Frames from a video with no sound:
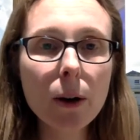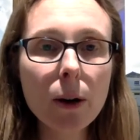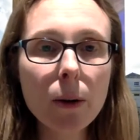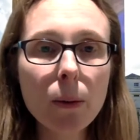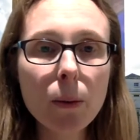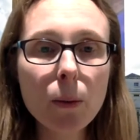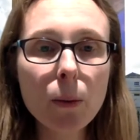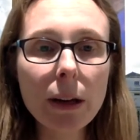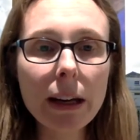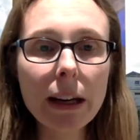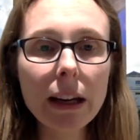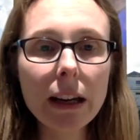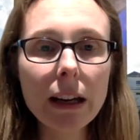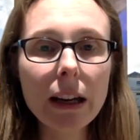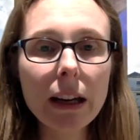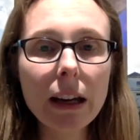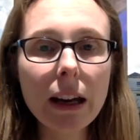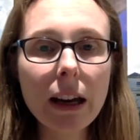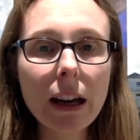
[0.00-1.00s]

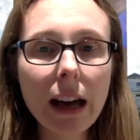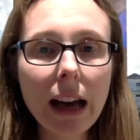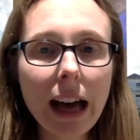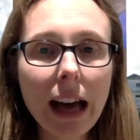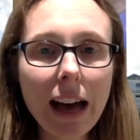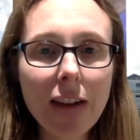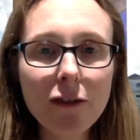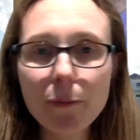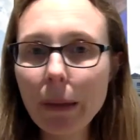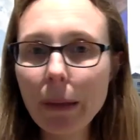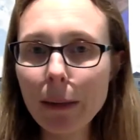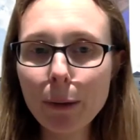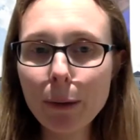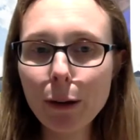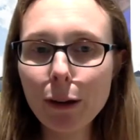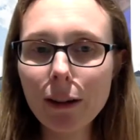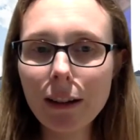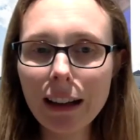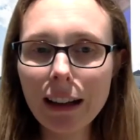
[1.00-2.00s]
we have
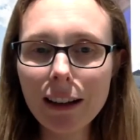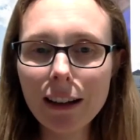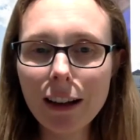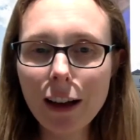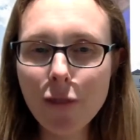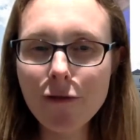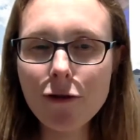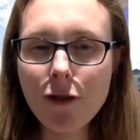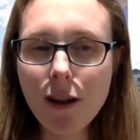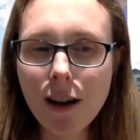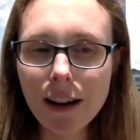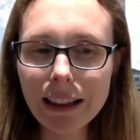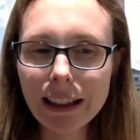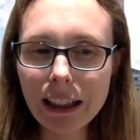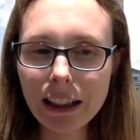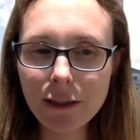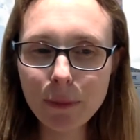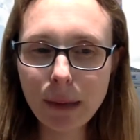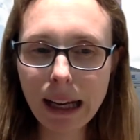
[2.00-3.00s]
people in a
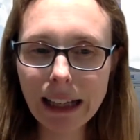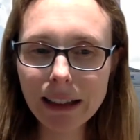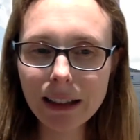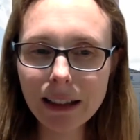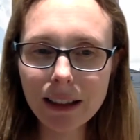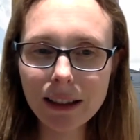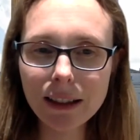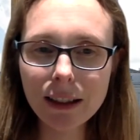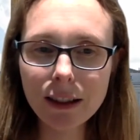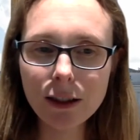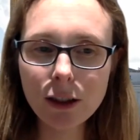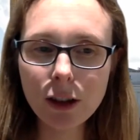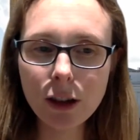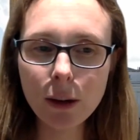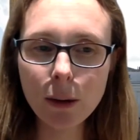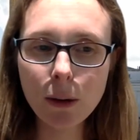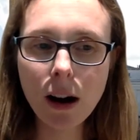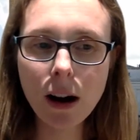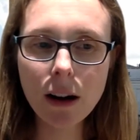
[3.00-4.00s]
variety of places.
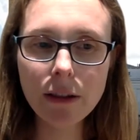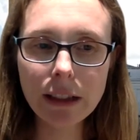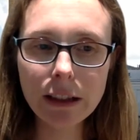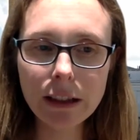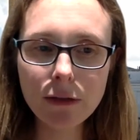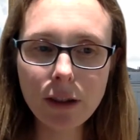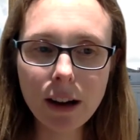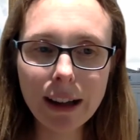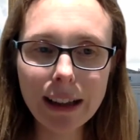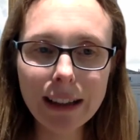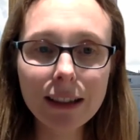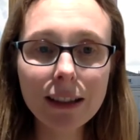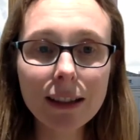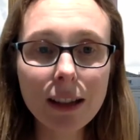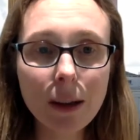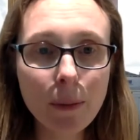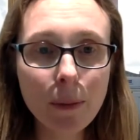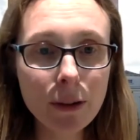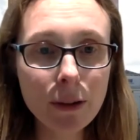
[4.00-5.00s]
So Irene's right.
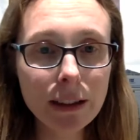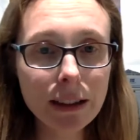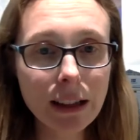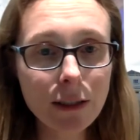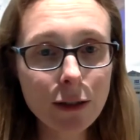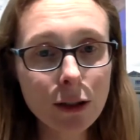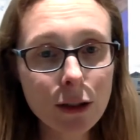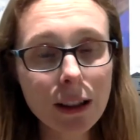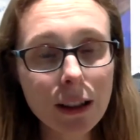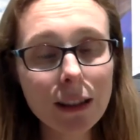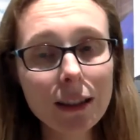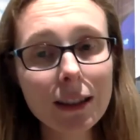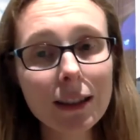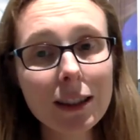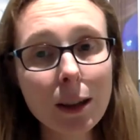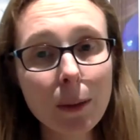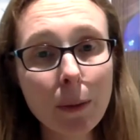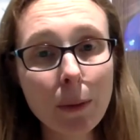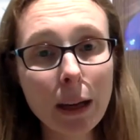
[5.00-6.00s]
Some are in central London,
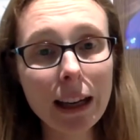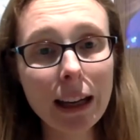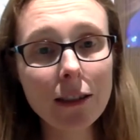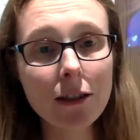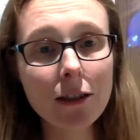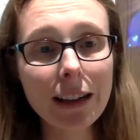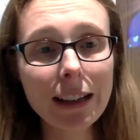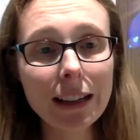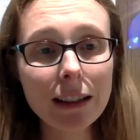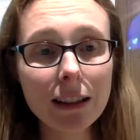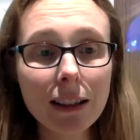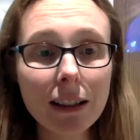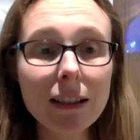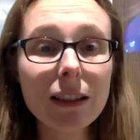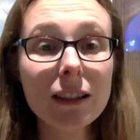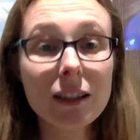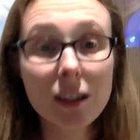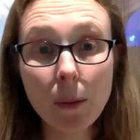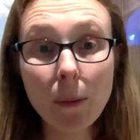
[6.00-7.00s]
some are in Greater
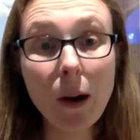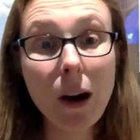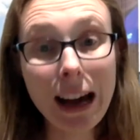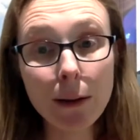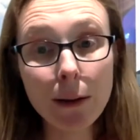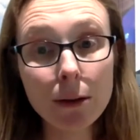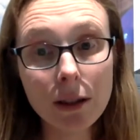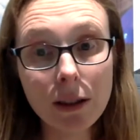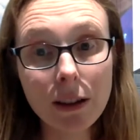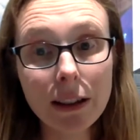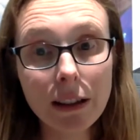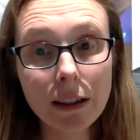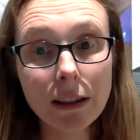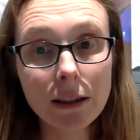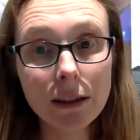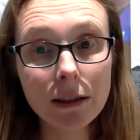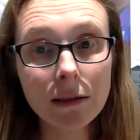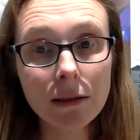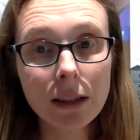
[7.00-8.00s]
London, some are outside
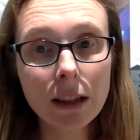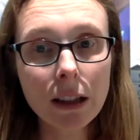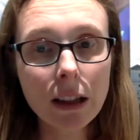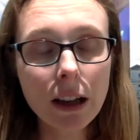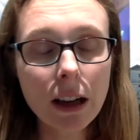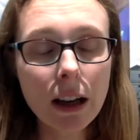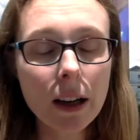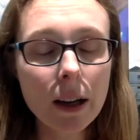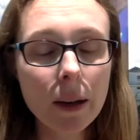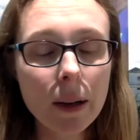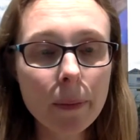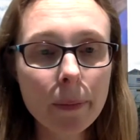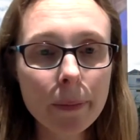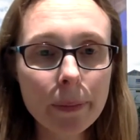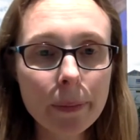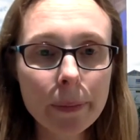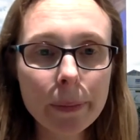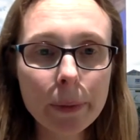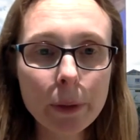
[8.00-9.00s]

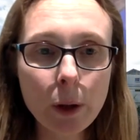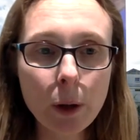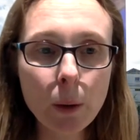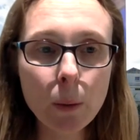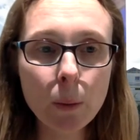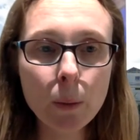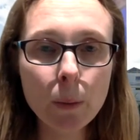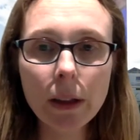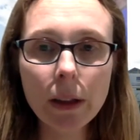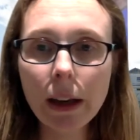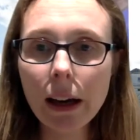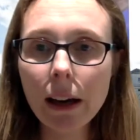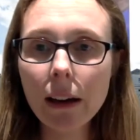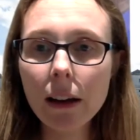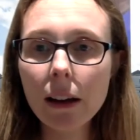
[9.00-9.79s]
London. So yeah.